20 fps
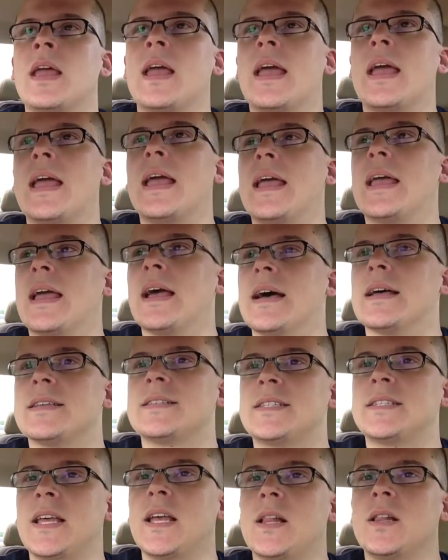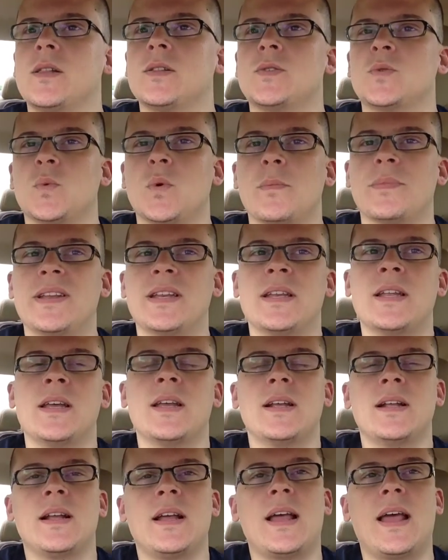a
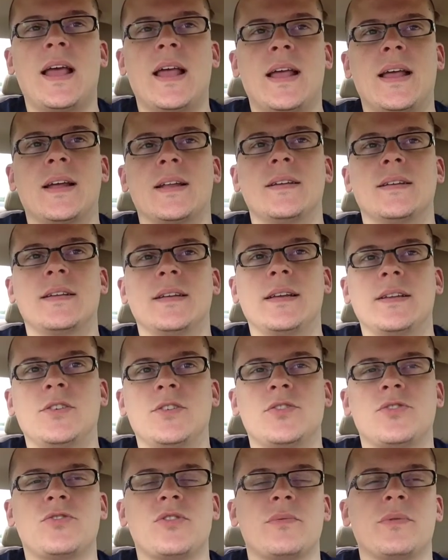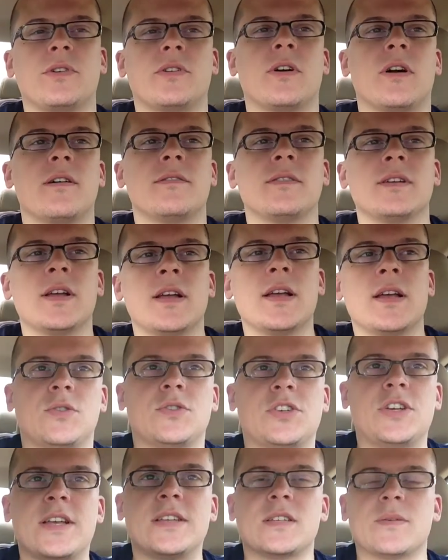saleswoman and a distributor of.
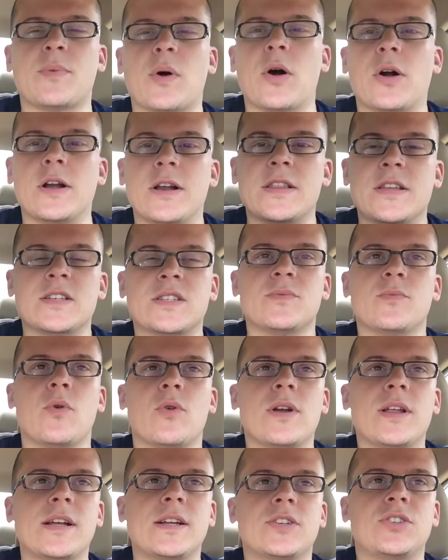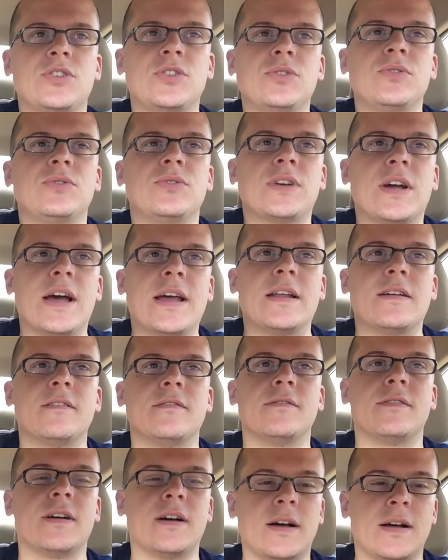She has a party this morning to kind
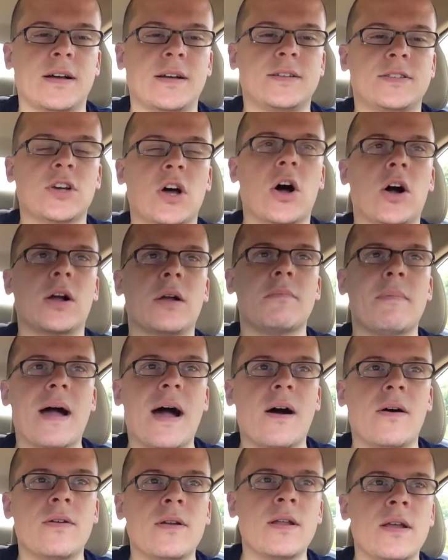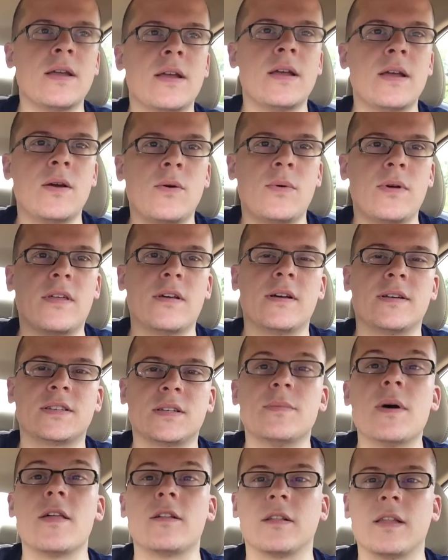of talk about, with
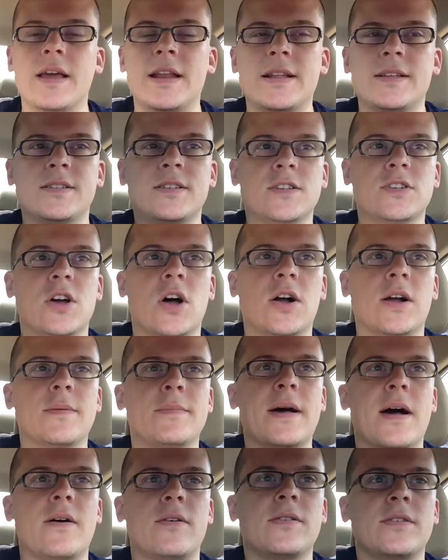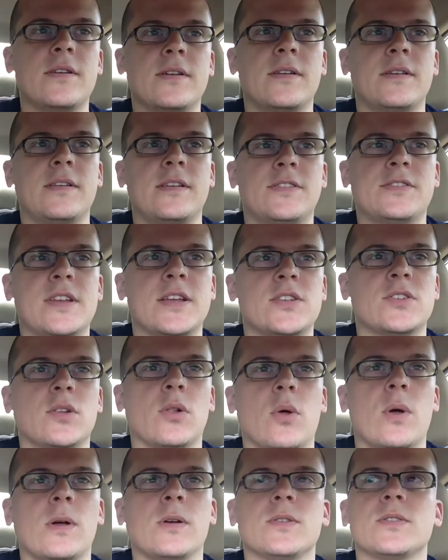some other ladies, to talk about
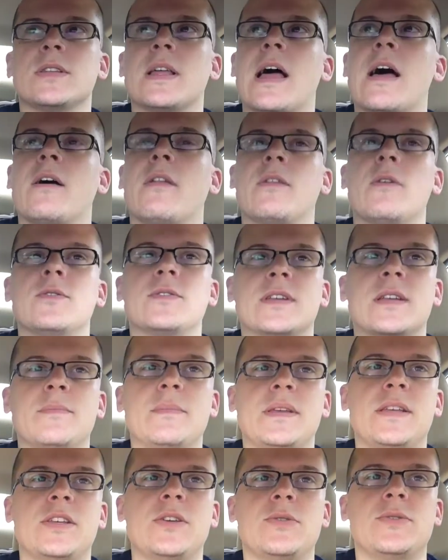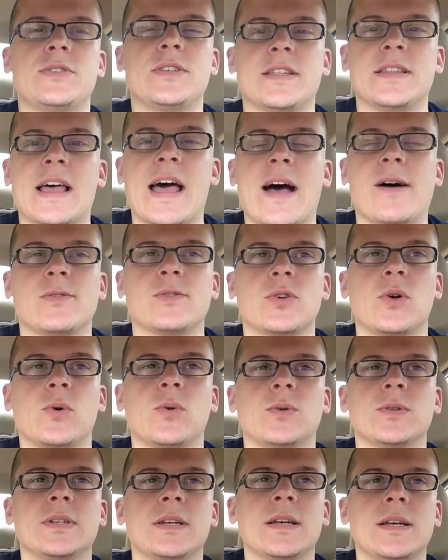essential oils and how those can be used in the
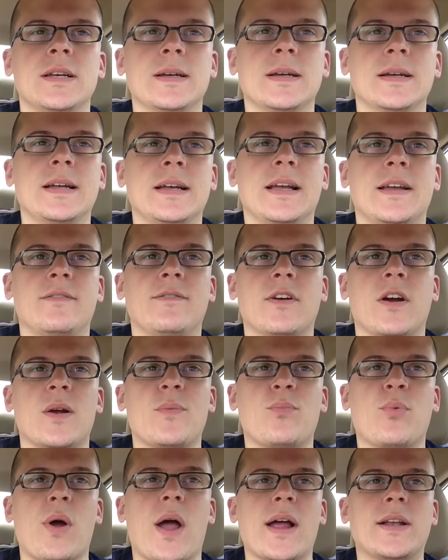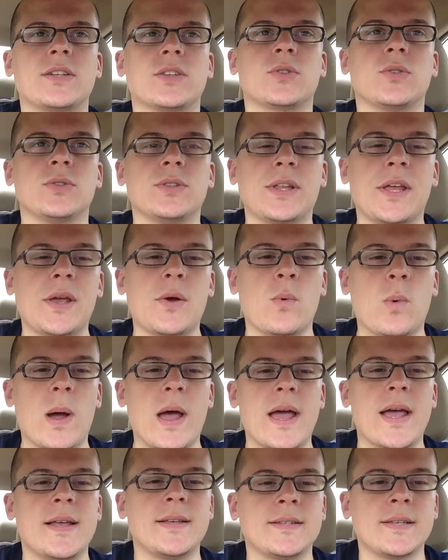household in very practical, neat
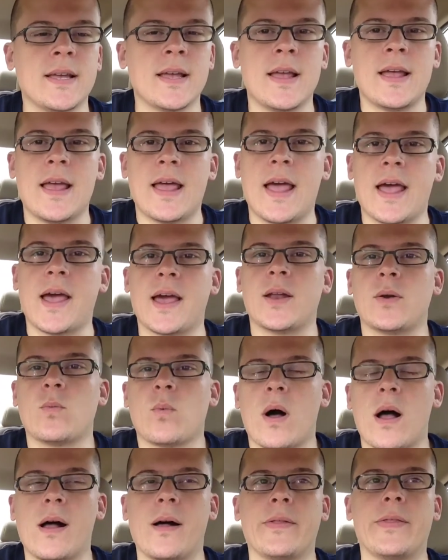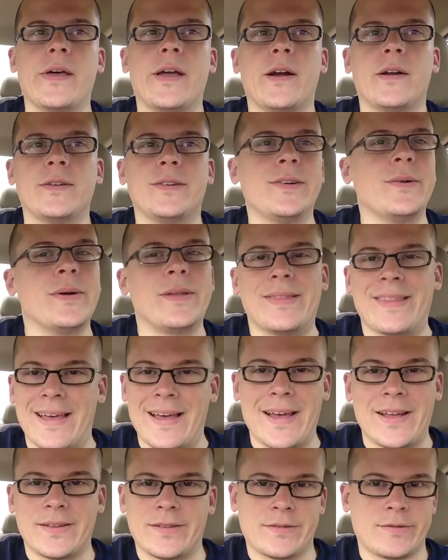ways. And while they're doing
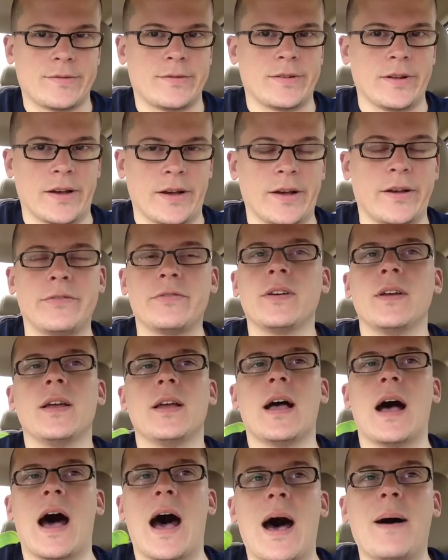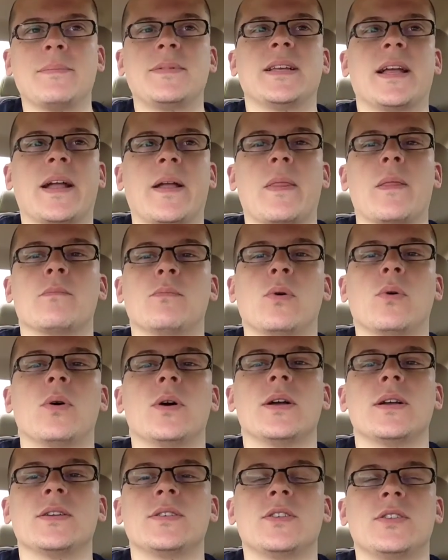that stuff, I'm taking the
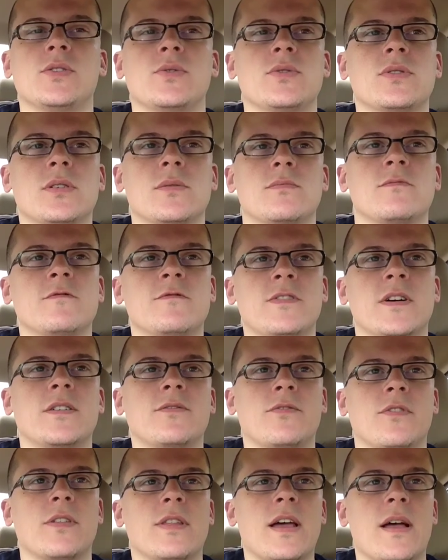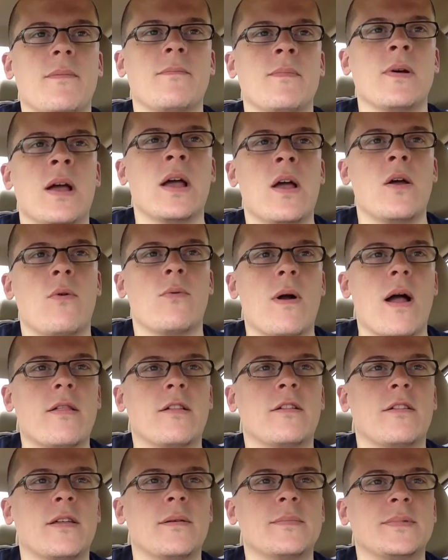boys to do something fun for them
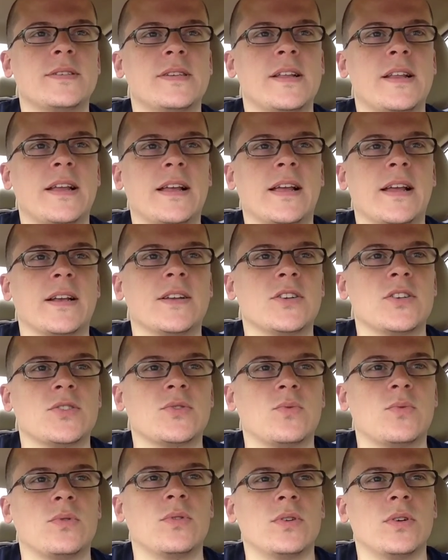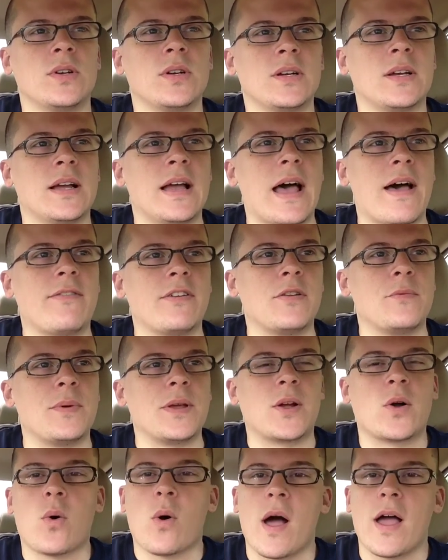rather than sitting and just having to be
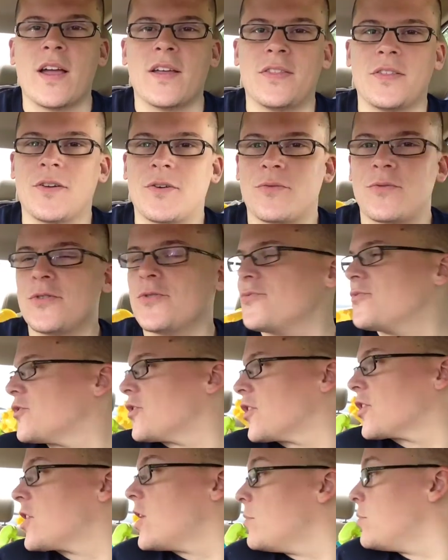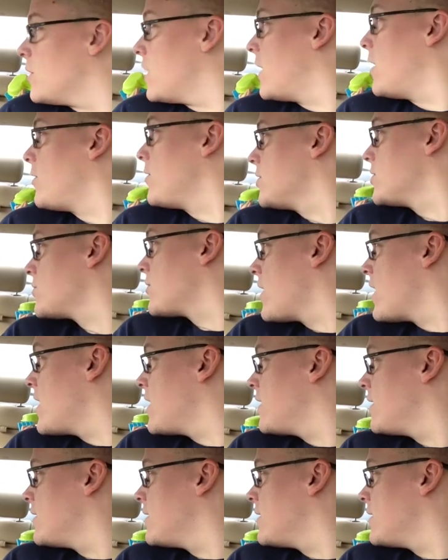quiet in their room for a couple hours, right?